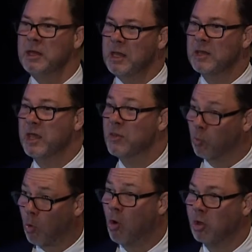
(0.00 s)
in the
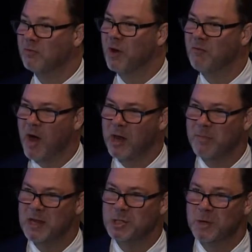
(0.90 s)
role of
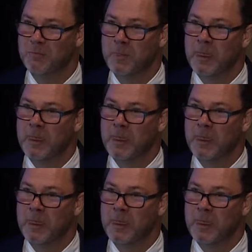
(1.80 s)
automation.